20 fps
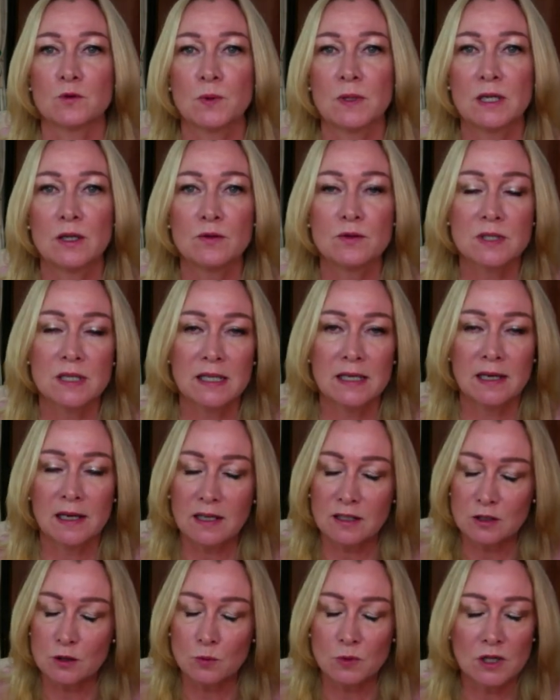We lose
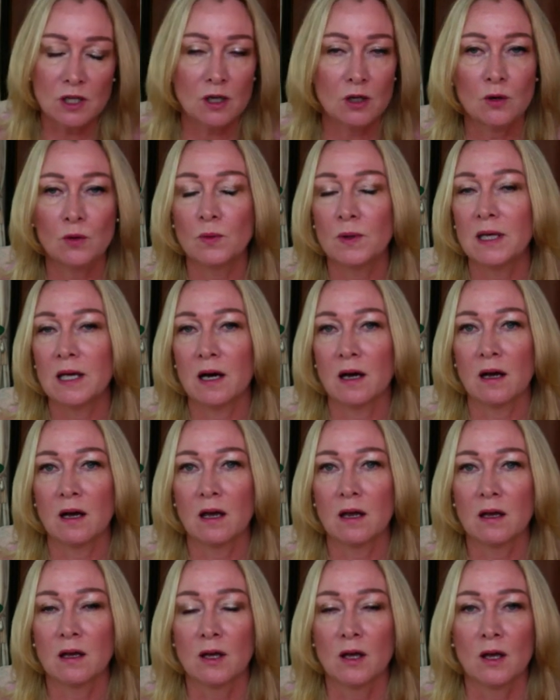connection with who we are.